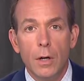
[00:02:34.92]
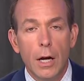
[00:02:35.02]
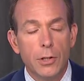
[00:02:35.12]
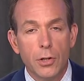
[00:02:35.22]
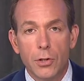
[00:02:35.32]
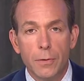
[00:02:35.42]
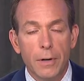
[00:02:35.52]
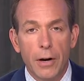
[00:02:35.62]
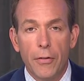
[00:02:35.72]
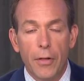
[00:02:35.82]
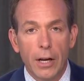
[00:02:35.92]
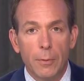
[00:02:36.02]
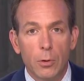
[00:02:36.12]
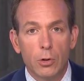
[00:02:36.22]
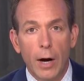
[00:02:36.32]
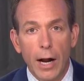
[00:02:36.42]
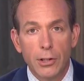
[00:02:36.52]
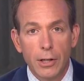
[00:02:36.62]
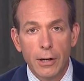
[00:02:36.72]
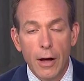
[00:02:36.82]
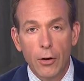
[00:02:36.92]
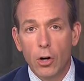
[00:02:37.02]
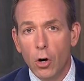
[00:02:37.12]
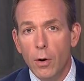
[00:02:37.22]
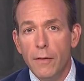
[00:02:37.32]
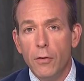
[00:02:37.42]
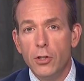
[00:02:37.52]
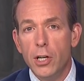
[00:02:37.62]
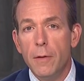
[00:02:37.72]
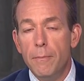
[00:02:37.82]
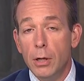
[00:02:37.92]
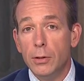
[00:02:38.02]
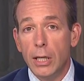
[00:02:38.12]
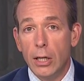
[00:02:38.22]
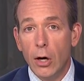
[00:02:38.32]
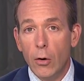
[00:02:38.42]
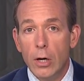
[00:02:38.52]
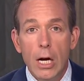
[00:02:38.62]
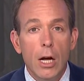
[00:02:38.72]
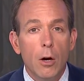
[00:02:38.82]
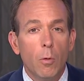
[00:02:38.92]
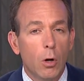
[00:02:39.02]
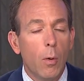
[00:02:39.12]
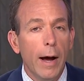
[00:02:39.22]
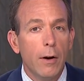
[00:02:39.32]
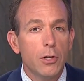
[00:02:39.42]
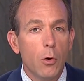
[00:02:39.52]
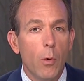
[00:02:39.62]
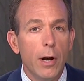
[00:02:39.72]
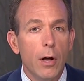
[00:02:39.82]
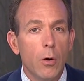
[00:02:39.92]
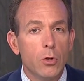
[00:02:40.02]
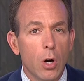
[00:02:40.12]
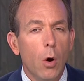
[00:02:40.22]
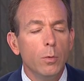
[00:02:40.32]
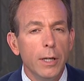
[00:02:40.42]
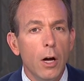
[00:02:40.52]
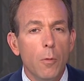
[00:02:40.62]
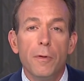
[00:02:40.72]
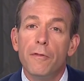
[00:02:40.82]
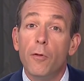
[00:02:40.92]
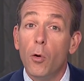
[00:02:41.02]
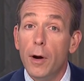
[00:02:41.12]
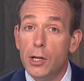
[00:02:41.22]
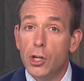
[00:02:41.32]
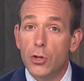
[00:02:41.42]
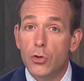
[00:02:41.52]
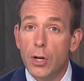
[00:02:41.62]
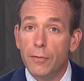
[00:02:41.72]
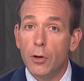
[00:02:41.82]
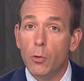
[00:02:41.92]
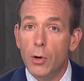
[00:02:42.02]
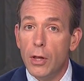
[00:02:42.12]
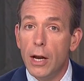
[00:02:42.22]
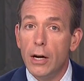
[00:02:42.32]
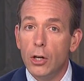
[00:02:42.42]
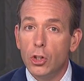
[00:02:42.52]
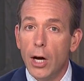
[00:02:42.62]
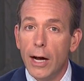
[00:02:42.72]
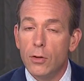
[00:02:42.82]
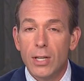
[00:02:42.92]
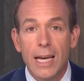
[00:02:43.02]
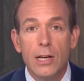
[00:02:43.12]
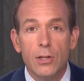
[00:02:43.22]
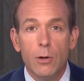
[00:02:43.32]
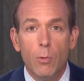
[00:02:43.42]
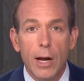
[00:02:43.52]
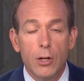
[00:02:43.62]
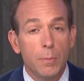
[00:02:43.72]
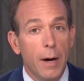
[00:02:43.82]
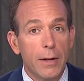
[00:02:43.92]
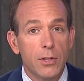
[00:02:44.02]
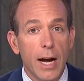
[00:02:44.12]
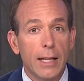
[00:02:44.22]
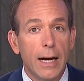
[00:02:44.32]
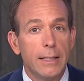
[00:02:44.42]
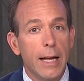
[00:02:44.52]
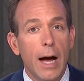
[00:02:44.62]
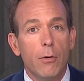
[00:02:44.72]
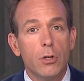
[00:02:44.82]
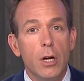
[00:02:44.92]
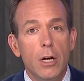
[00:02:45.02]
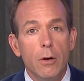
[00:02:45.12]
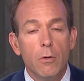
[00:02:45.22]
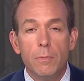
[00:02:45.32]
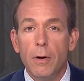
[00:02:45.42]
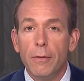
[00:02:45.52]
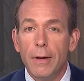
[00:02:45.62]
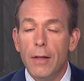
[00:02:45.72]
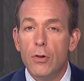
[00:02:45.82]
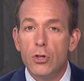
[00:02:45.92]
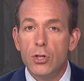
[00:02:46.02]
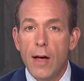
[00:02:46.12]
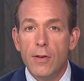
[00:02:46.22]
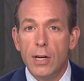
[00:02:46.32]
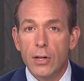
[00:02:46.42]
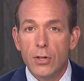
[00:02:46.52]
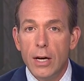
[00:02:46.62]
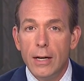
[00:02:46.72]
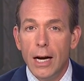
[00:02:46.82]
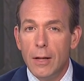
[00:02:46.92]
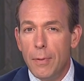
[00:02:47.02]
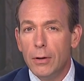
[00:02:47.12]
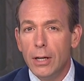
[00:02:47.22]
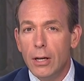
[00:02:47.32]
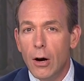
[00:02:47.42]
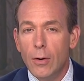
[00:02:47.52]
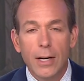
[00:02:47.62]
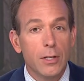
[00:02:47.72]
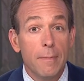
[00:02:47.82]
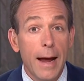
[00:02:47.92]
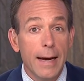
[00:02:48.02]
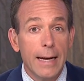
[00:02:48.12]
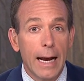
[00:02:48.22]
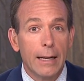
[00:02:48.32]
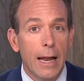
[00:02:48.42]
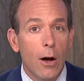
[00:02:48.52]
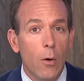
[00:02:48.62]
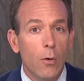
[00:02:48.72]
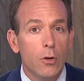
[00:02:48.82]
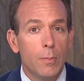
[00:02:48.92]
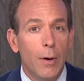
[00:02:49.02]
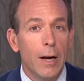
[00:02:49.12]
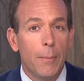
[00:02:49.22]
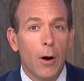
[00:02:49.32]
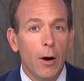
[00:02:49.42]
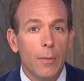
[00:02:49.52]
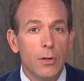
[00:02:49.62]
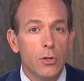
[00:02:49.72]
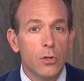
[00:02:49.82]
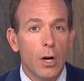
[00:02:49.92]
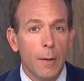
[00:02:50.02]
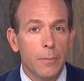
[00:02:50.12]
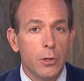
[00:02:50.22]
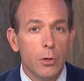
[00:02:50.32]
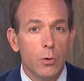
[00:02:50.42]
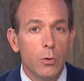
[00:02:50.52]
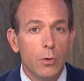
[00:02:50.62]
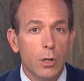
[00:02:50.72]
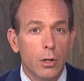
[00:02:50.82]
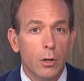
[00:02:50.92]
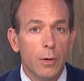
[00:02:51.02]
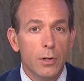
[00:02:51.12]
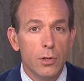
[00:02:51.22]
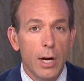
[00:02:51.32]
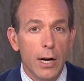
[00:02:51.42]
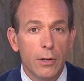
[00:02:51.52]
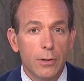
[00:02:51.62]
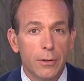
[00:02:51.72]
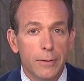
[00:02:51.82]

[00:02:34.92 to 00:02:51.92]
It's just an unthinkable tragedy. Now, the current Virginia building code requires that windows only open four inches if they're within a child's easy reach. But Skyline Towers was built in the 70s, and the building code doesn't mandate that owners bring apartments up to the current standard.